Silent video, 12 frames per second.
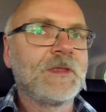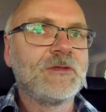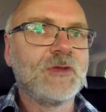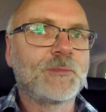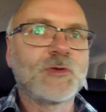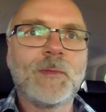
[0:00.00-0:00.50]

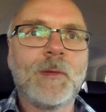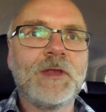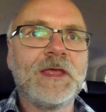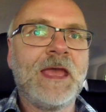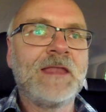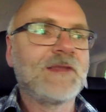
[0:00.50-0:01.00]
You
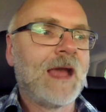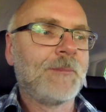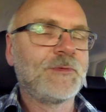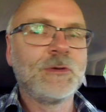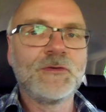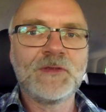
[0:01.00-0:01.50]
probably end
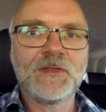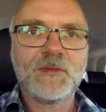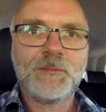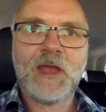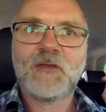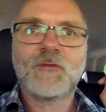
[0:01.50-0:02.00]
up using the
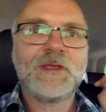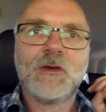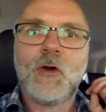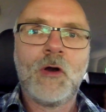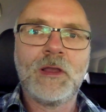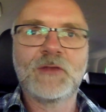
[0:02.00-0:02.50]
battery
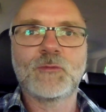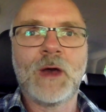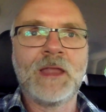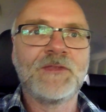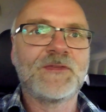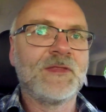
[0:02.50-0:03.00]
all at
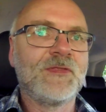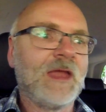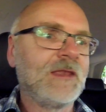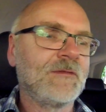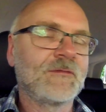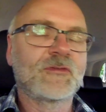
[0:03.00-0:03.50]
once and
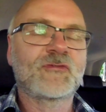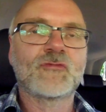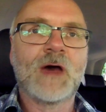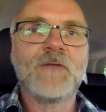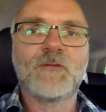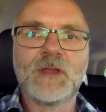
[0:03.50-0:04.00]
then
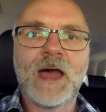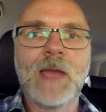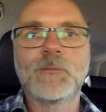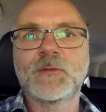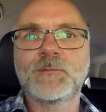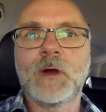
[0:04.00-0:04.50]
drive on
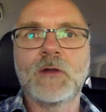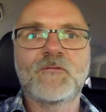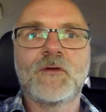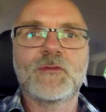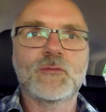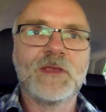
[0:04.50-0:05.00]
hybrid mode
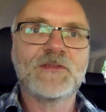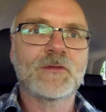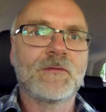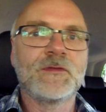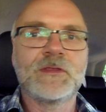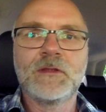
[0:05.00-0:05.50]
for the rest
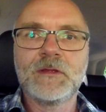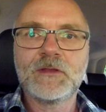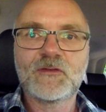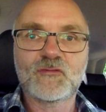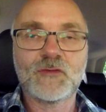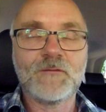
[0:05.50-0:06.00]
of the
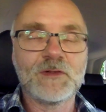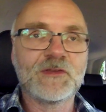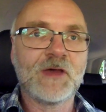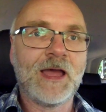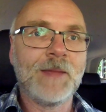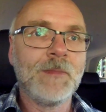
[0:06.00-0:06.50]
travel
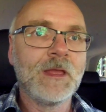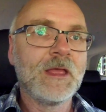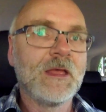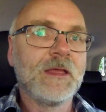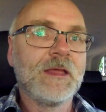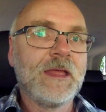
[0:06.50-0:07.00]
time.
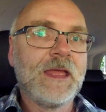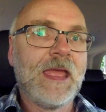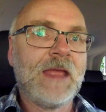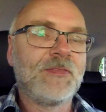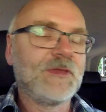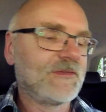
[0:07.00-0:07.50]

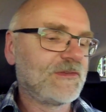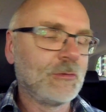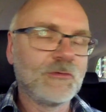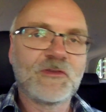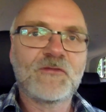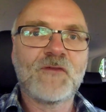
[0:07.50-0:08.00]
And this
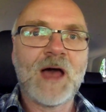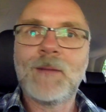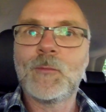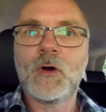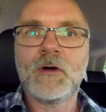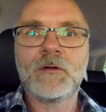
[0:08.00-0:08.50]
uses far
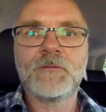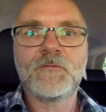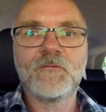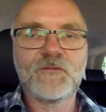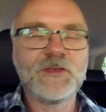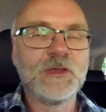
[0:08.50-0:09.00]
more
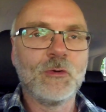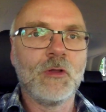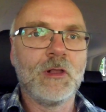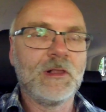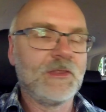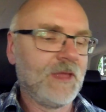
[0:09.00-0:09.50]

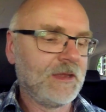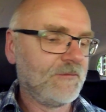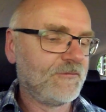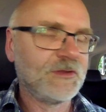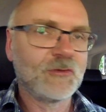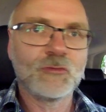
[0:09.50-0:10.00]
fuel than
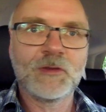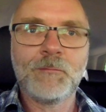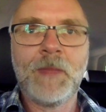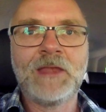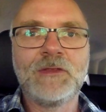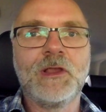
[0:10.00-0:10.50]
if you do it
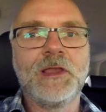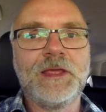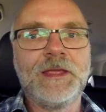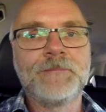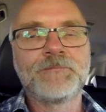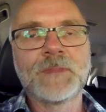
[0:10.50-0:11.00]

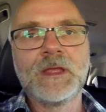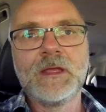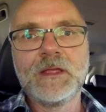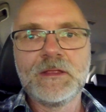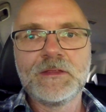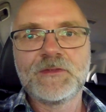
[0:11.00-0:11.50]
manually.
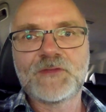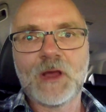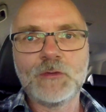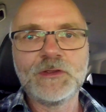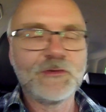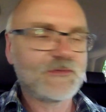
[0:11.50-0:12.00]

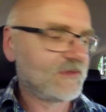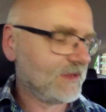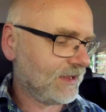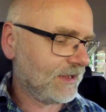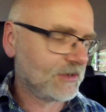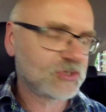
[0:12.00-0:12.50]
So use
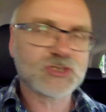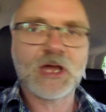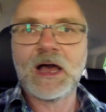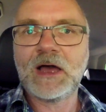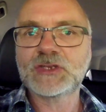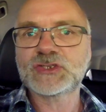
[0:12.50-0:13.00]
the
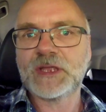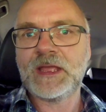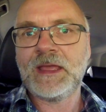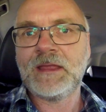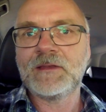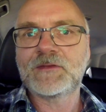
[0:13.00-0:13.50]
charge
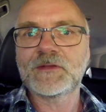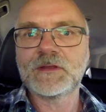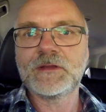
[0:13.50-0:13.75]
and